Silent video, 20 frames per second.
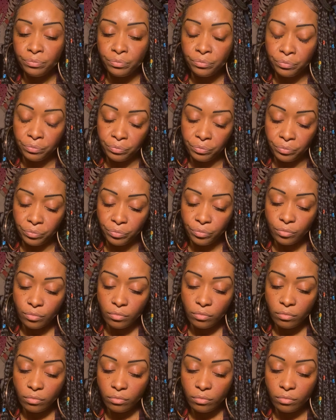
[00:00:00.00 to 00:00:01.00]

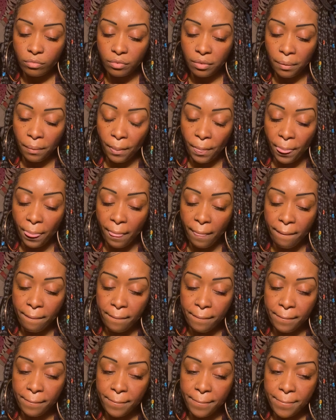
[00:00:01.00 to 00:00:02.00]

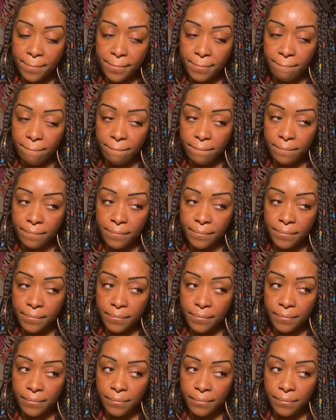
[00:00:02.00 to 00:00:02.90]
(no one is talking)